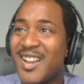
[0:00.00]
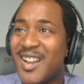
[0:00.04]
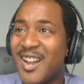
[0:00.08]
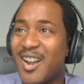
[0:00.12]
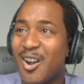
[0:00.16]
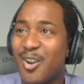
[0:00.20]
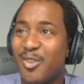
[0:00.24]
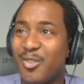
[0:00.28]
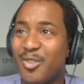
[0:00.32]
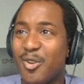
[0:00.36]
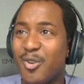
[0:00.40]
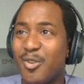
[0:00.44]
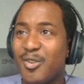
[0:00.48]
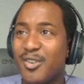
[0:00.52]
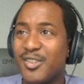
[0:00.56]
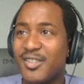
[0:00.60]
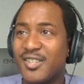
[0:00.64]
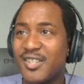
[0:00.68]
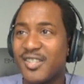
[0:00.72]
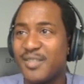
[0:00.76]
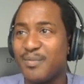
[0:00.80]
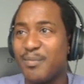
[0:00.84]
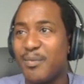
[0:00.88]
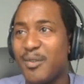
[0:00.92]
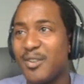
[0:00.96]
Although it is
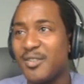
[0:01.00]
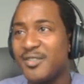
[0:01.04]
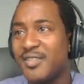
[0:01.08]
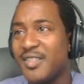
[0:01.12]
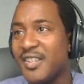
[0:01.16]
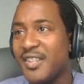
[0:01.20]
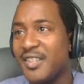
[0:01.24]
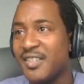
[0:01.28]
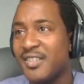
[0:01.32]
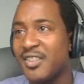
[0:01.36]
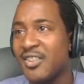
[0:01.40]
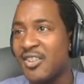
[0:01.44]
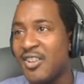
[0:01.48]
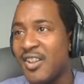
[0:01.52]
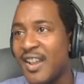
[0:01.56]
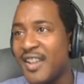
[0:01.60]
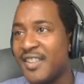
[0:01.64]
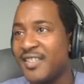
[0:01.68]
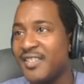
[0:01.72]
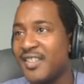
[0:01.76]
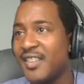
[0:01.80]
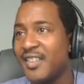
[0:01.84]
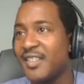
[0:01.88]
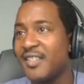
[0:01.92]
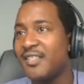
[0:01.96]
a small detail, I
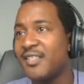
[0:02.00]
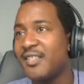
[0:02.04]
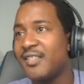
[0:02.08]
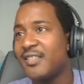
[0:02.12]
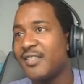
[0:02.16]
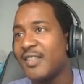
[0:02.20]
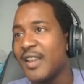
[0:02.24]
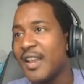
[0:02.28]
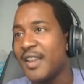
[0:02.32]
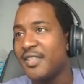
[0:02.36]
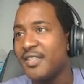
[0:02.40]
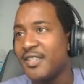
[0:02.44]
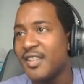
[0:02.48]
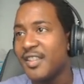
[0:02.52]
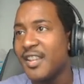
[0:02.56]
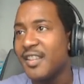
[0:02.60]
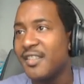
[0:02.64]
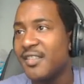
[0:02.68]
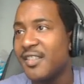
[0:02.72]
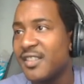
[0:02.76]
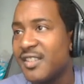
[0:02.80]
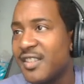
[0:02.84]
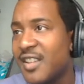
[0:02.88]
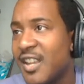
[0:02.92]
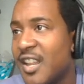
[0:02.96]
think
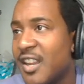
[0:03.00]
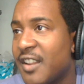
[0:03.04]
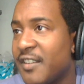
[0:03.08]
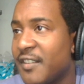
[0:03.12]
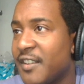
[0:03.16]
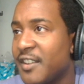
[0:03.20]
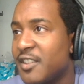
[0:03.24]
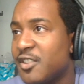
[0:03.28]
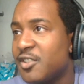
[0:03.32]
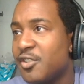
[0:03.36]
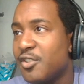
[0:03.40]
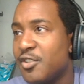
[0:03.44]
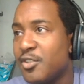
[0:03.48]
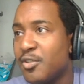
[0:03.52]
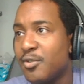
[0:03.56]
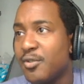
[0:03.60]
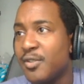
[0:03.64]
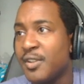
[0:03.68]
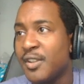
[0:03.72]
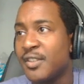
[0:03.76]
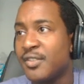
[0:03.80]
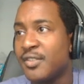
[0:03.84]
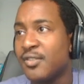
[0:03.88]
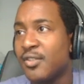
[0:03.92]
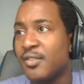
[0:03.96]
this kind of
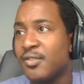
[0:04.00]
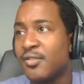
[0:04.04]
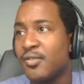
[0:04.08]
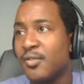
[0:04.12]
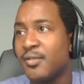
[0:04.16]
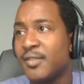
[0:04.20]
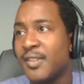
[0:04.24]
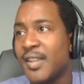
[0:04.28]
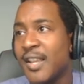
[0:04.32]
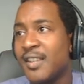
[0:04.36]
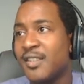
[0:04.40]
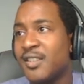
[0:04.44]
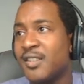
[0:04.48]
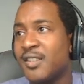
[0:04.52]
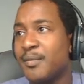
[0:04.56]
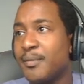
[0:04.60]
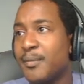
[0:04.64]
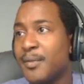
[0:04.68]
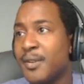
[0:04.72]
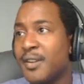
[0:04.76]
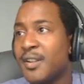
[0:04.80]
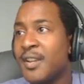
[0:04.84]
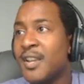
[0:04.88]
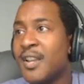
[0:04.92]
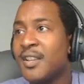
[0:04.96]
ingenuity is also a
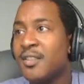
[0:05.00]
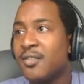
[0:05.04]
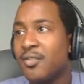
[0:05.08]
testament